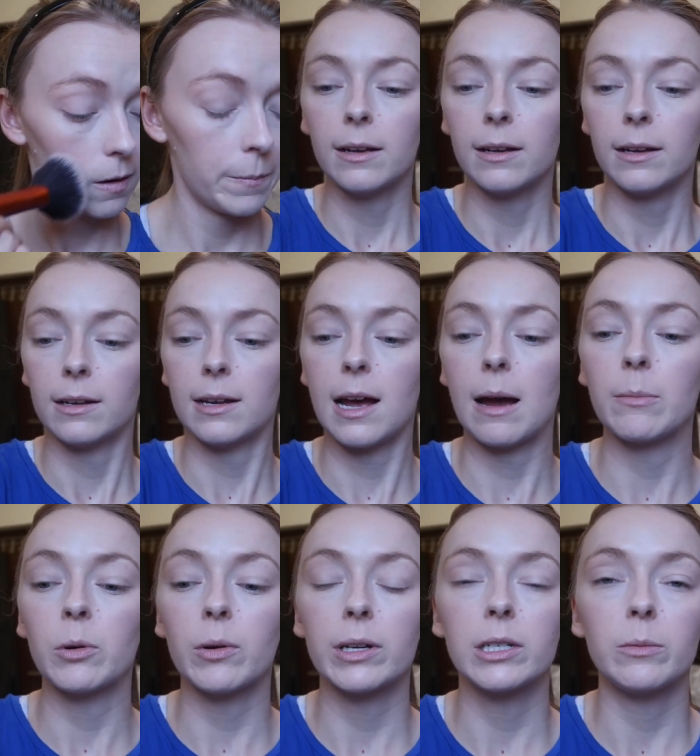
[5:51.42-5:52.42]
Now
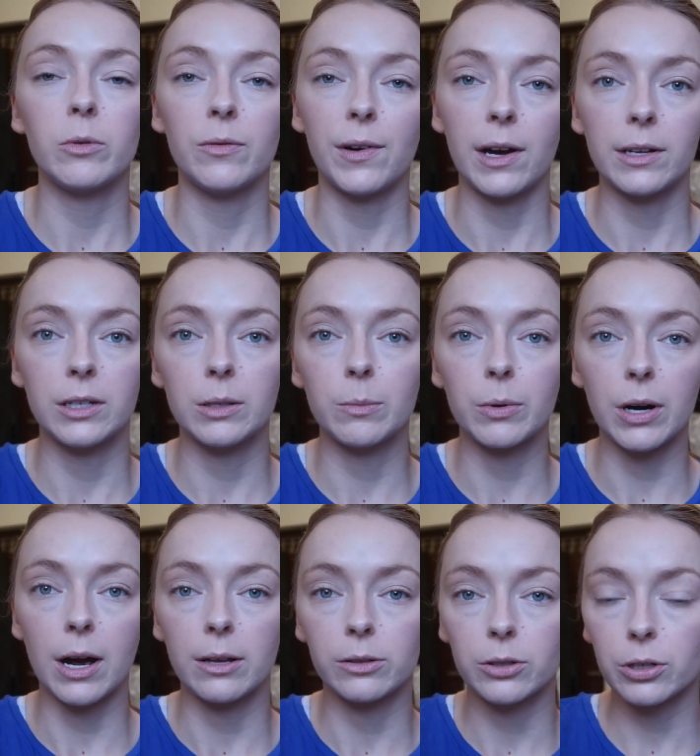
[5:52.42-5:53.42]
I'm going to move on to
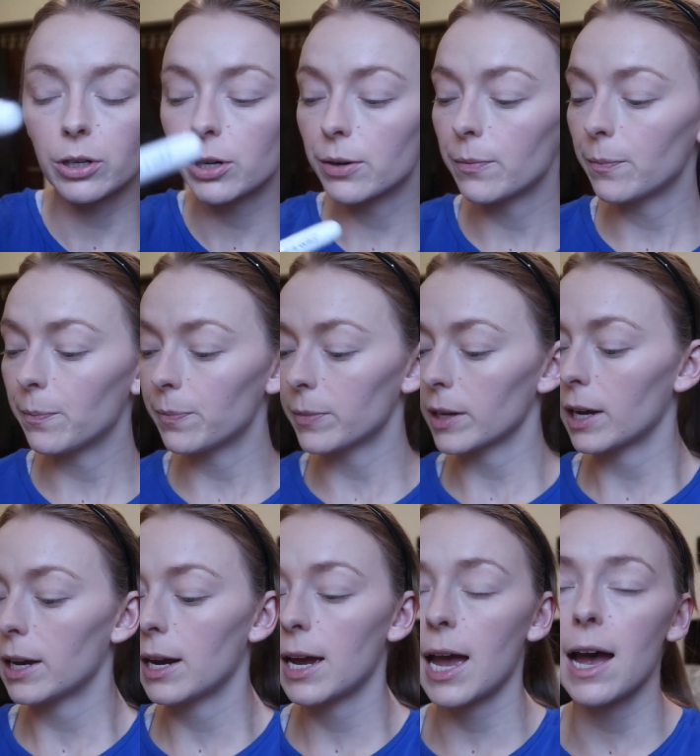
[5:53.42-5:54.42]
bronzer,
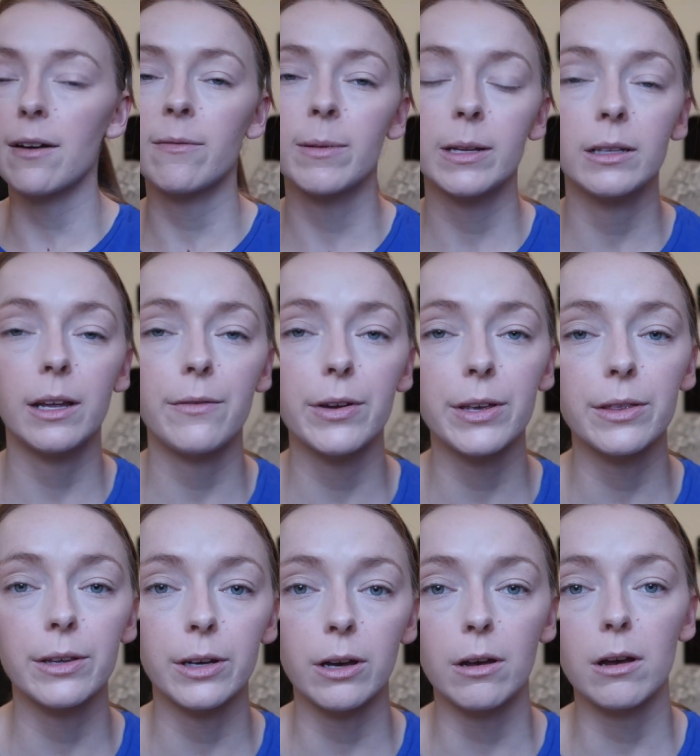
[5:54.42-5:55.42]
and I have been
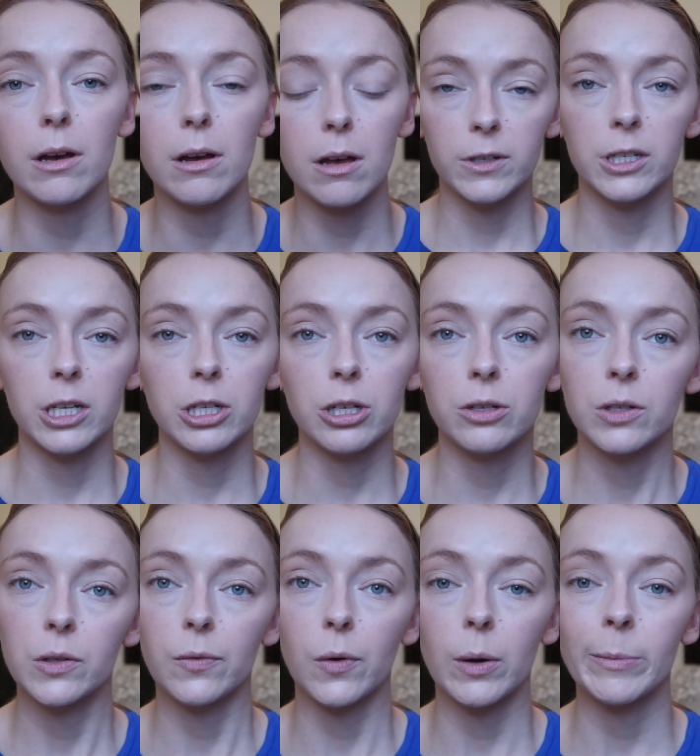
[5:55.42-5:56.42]
loving the
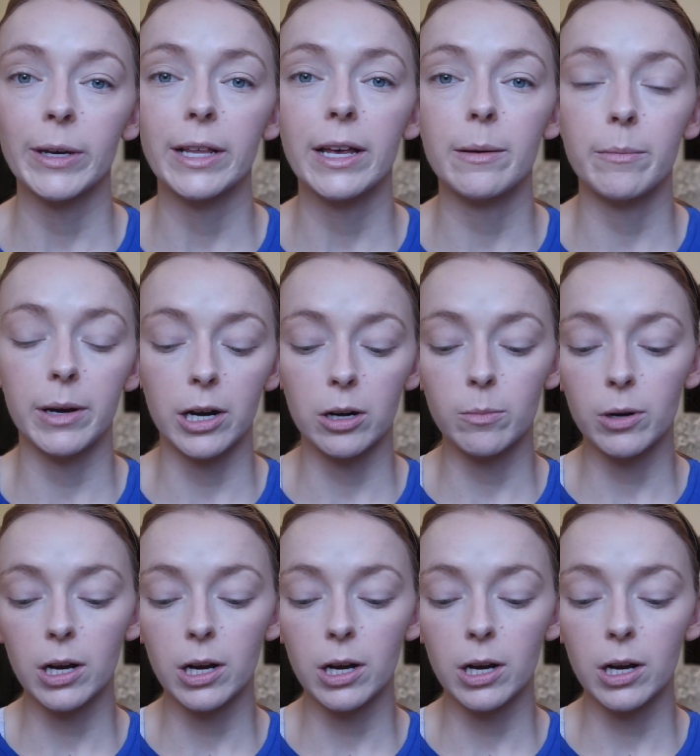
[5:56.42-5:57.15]
Physicians Formula Butter